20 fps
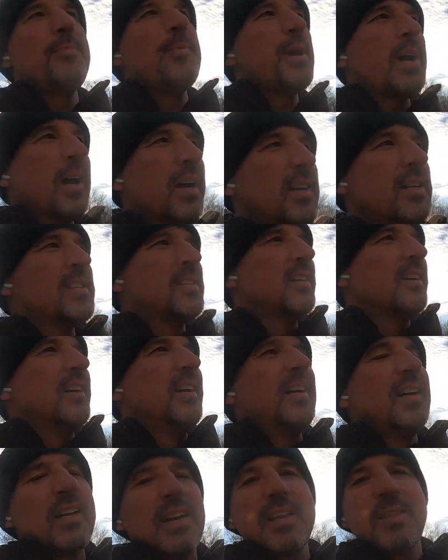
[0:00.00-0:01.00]
Because,
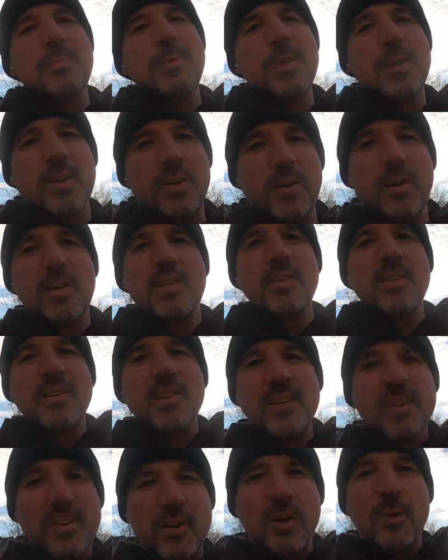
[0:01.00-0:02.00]
let's be serious,
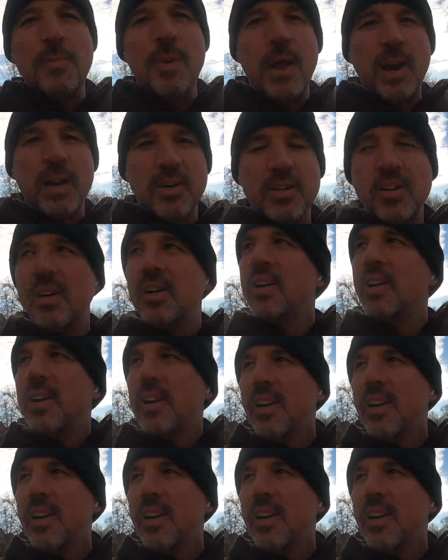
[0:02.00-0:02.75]
you're a manager,